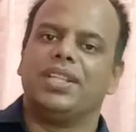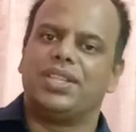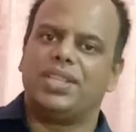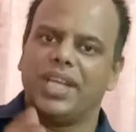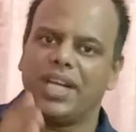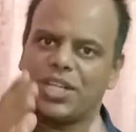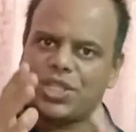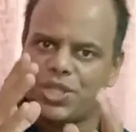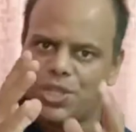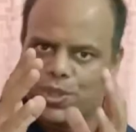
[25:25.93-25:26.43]

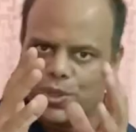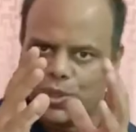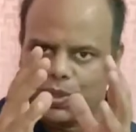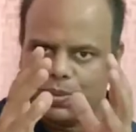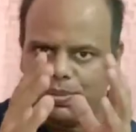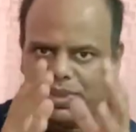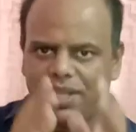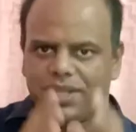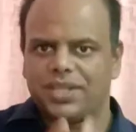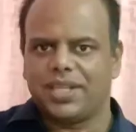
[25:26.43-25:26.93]
That
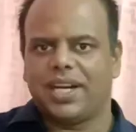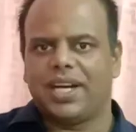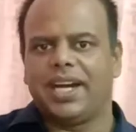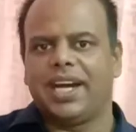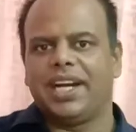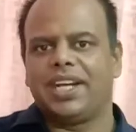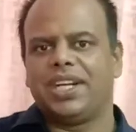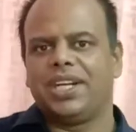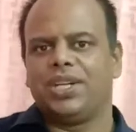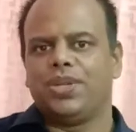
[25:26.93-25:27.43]
should be the
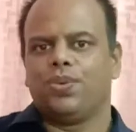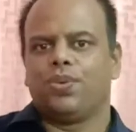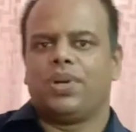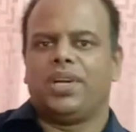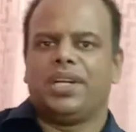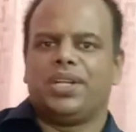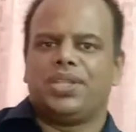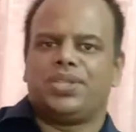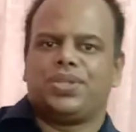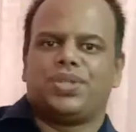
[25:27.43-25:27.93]
attitude,
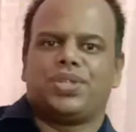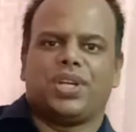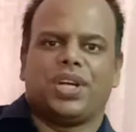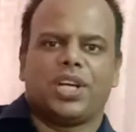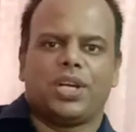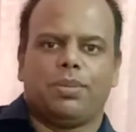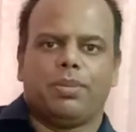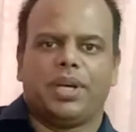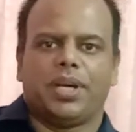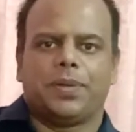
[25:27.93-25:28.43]
ladies and
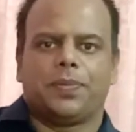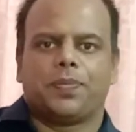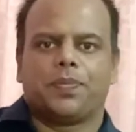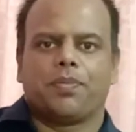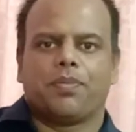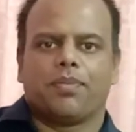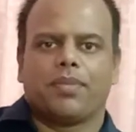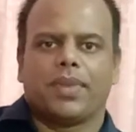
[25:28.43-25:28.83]
gentlemen.